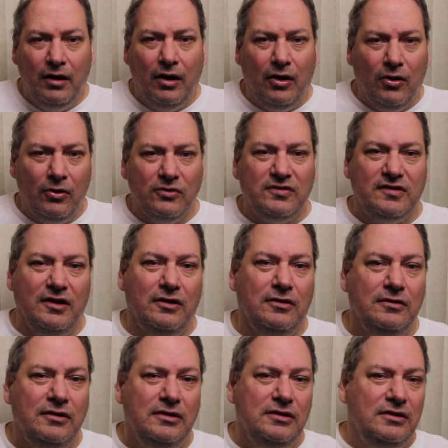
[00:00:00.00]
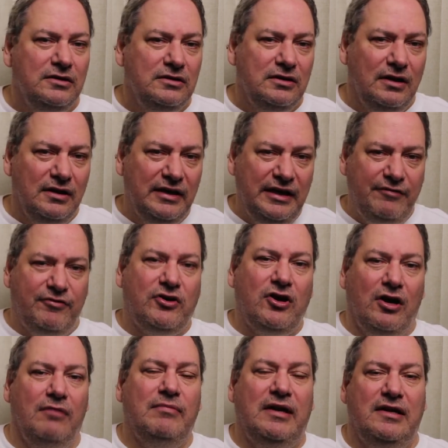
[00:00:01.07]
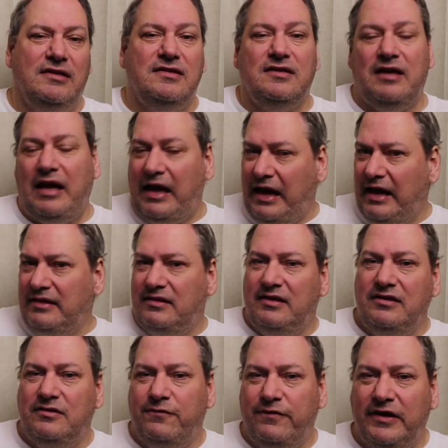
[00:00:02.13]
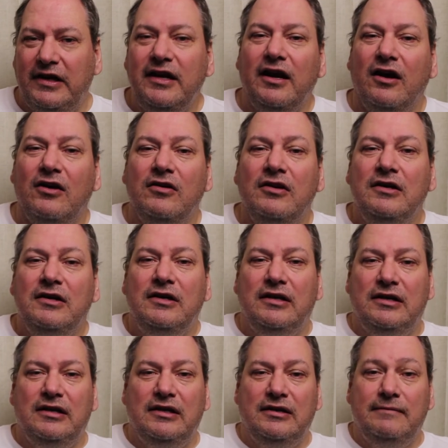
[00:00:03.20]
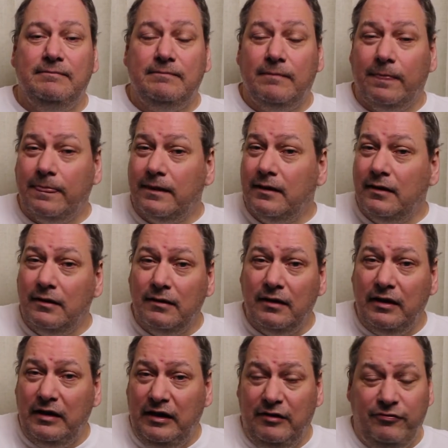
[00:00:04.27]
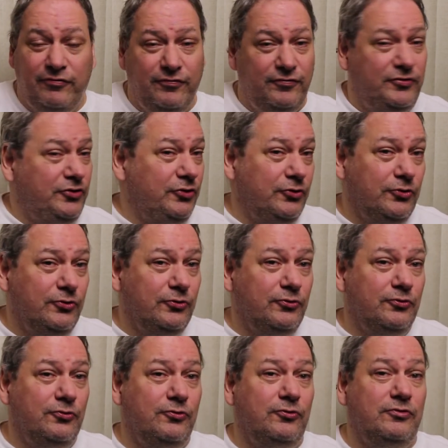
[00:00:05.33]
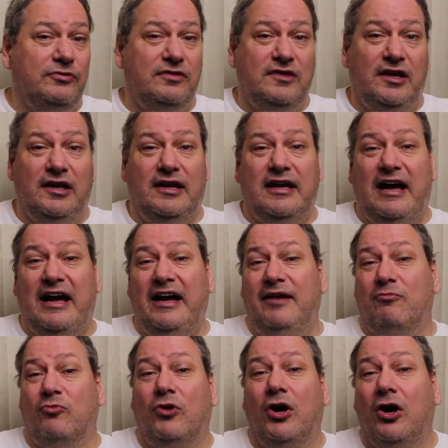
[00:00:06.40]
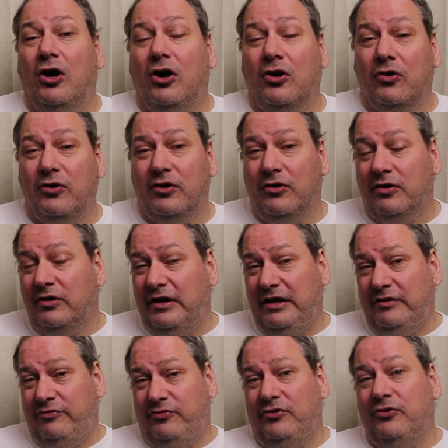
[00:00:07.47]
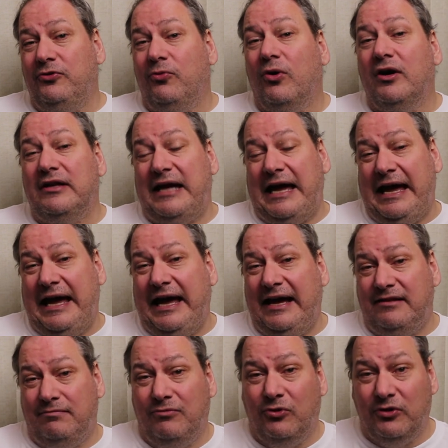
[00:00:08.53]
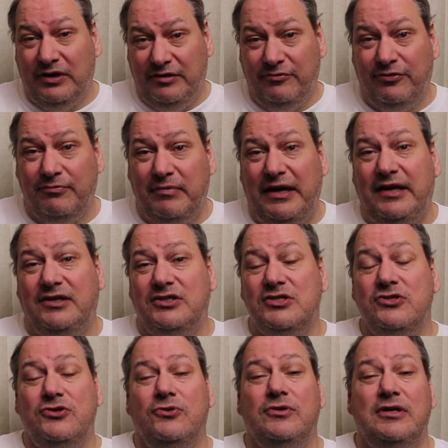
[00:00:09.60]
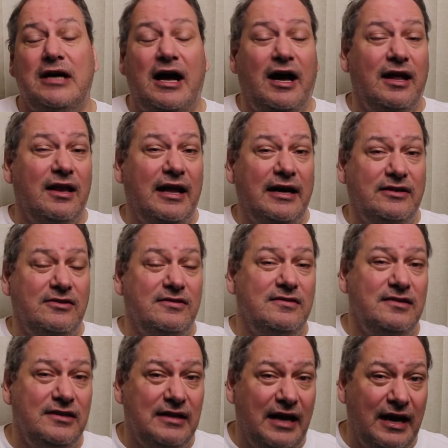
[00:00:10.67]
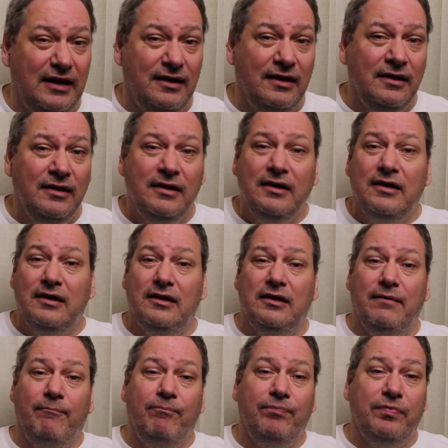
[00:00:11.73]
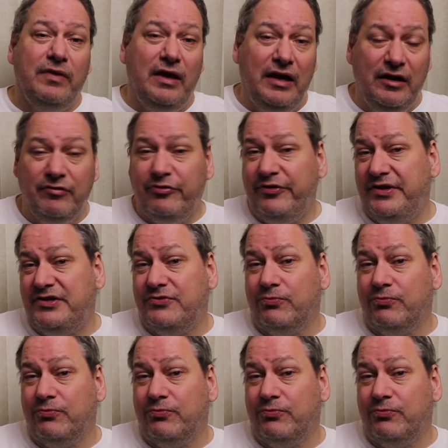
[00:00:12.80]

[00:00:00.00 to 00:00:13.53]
Also, leave comments at this video um, if you think I am wrong or if you want to add more information to it, I like to see that. Um, if it's